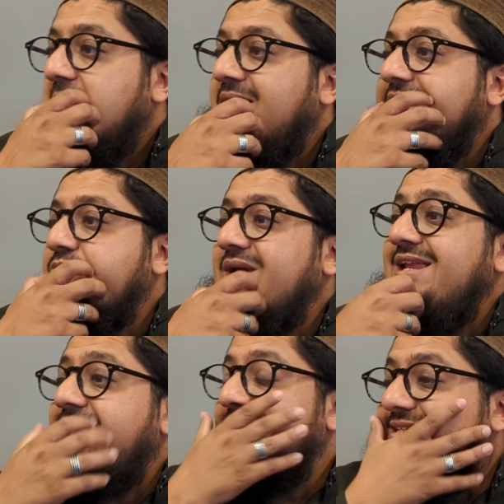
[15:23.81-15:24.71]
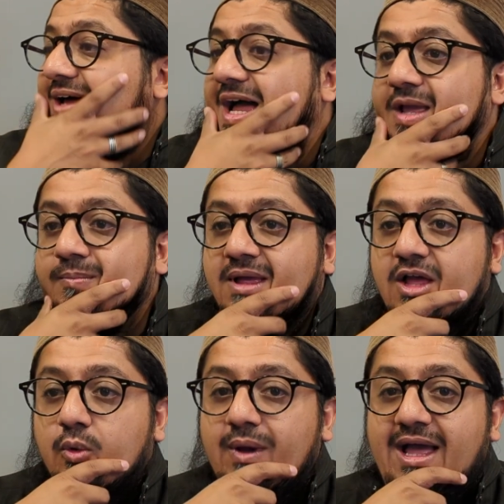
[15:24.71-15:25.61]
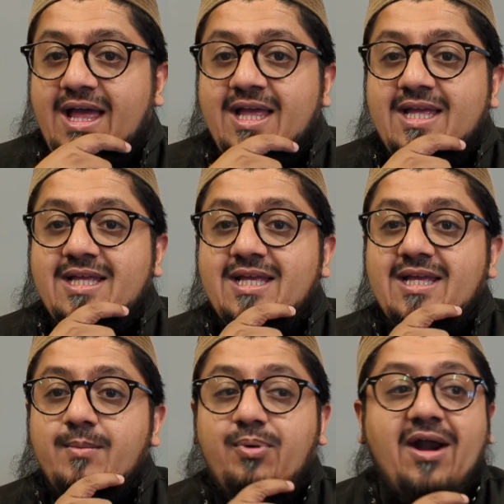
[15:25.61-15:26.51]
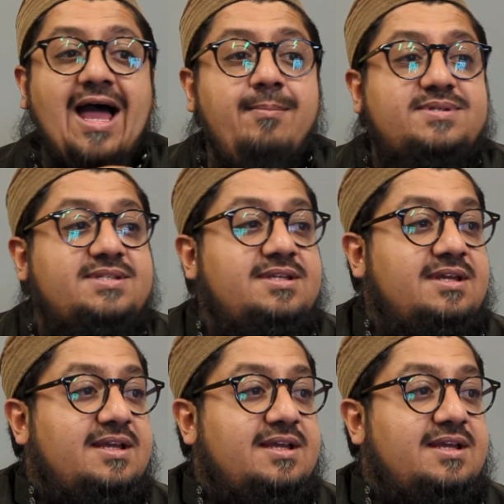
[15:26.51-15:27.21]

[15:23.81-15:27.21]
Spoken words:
Because we live in a time where perhaps